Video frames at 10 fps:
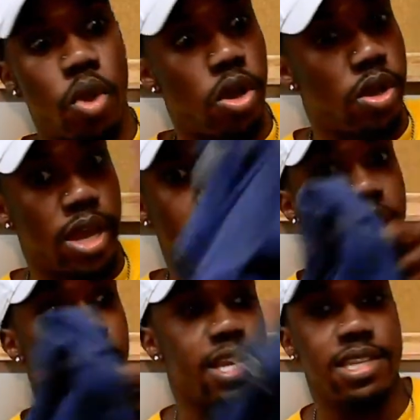work, I
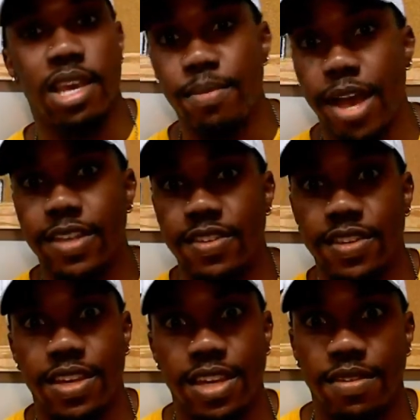guess.
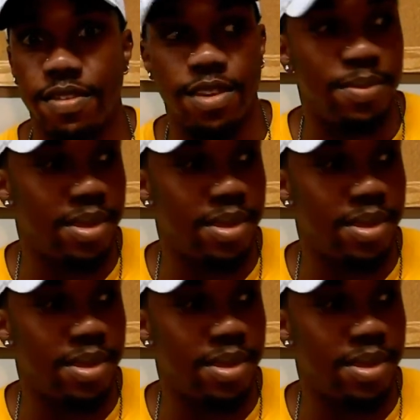M-I-Z, you feel